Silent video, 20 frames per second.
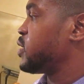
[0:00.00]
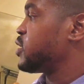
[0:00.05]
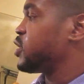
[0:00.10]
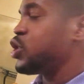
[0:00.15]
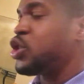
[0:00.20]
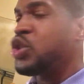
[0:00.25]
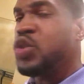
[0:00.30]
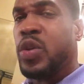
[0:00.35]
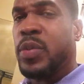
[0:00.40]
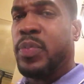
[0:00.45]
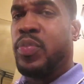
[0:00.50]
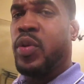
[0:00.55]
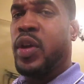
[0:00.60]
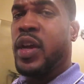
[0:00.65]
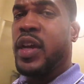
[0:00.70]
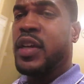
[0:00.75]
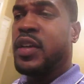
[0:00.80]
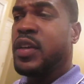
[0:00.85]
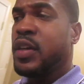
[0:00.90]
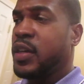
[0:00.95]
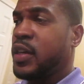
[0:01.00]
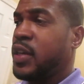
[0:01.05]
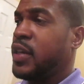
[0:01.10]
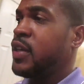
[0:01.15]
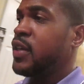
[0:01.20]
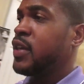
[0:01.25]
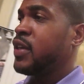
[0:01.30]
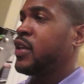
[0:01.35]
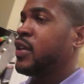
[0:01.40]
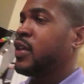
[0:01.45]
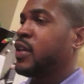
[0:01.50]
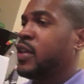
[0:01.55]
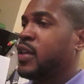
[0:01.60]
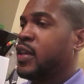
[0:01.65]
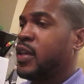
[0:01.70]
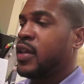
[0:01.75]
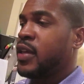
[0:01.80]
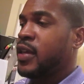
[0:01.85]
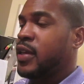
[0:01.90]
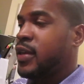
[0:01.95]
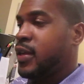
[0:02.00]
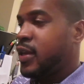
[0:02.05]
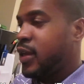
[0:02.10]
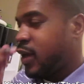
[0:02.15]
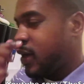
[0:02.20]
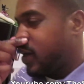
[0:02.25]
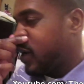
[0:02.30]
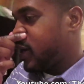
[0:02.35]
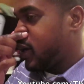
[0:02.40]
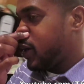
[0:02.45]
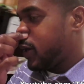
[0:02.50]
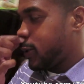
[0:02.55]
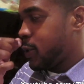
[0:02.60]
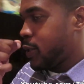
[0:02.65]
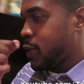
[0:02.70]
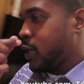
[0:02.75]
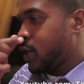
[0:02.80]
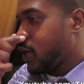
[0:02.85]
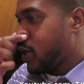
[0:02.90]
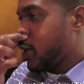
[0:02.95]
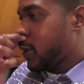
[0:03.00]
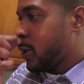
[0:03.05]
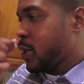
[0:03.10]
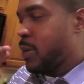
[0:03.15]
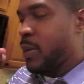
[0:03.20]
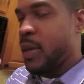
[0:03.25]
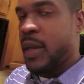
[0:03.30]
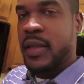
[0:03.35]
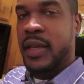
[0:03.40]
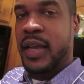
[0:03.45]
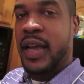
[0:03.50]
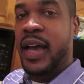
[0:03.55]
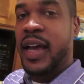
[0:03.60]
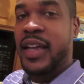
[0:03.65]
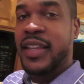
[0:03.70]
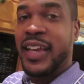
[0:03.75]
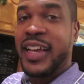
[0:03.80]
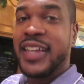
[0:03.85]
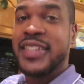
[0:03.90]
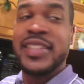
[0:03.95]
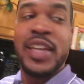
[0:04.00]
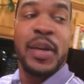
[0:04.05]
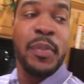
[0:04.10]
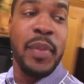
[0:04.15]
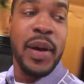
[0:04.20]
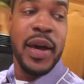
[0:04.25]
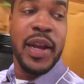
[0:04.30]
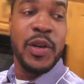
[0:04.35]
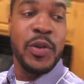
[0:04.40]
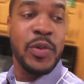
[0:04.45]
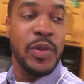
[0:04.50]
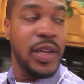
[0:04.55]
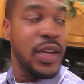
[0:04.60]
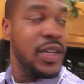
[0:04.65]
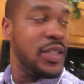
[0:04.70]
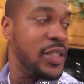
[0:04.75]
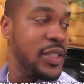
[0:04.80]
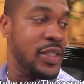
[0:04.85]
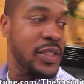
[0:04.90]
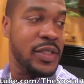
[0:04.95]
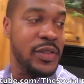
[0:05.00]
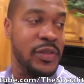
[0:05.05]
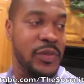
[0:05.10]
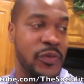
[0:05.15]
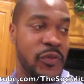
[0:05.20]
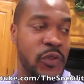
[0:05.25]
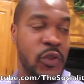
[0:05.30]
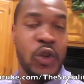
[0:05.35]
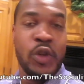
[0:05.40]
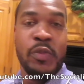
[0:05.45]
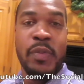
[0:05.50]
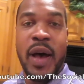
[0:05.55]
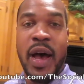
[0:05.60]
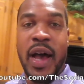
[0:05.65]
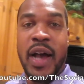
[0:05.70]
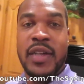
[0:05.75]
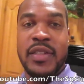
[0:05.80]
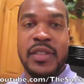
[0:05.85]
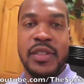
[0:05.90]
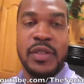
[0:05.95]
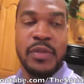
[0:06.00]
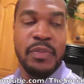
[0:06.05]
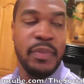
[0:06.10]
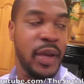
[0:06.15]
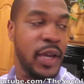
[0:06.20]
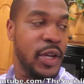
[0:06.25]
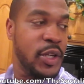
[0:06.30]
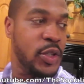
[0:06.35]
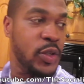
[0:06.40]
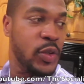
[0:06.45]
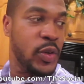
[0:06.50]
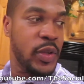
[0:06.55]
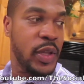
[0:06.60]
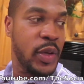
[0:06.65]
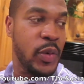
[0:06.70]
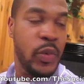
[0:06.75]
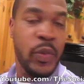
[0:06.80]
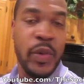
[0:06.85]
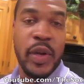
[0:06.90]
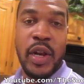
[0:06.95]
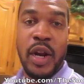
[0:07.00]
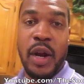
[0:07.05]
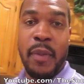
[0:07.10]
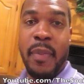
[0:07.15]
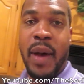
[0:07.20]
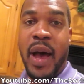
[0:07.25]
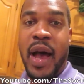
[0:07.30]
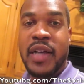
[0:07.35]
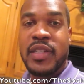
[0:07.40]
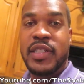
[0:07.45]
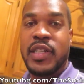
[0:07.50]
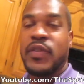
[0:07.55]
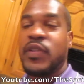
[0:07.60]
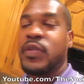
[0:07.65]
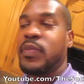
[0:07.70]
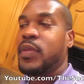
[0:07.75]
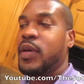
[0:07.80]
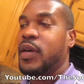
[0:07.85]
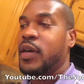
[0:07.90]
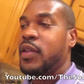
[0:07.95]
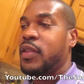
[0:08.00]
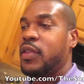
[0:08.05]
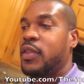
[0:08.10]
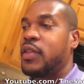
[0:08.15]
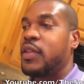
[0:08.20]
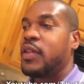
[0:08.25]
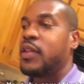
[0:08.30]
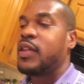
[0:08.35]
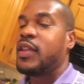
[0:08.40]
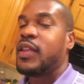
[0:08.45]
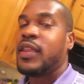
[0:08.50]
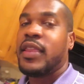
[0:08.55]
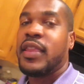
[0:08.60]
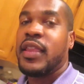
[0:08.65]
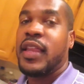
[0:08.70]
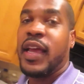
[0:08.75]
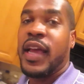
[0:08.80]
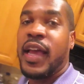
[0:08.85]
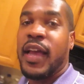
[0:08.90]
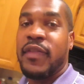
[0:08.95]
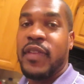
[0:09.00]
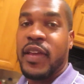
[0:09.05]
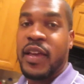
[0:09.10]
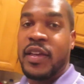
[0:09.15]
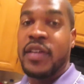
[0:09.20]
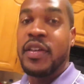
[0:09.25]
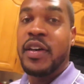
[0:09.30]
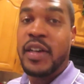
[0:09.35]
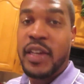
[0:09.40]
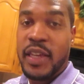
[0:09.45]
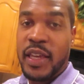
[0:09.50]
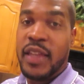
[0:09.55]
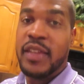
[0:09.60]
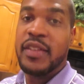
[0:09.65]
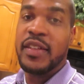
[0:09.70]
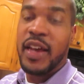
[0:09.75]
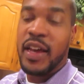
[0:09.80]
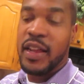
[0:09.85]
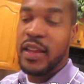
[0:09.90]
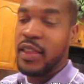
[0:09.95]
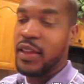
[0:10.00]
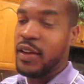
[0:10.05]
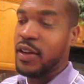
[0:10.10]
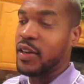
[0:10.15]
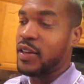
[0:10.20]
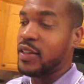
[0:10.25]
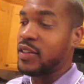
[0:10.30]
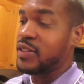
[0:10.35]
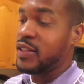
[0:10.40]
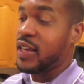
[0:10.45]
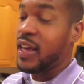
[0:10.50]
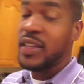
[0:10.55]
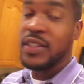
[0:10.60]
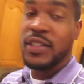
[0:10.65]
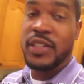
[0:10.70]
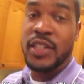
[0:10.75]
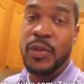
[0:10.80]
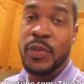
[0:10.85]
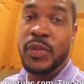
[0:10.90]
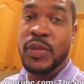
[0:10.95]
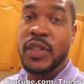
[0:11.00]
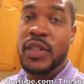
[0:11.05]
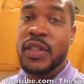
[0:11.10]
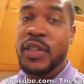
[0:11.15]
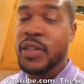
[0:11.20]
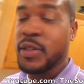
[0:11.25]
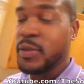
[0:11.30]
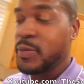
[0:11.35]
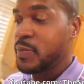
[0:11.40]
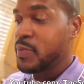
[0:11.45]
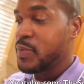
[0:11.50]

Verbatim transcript: It's a shortbread cookie. Oh, now, I have to contact somebody who does this food box to make sure that when we get our box every month, that I have that cookie inside of there because that shit was good.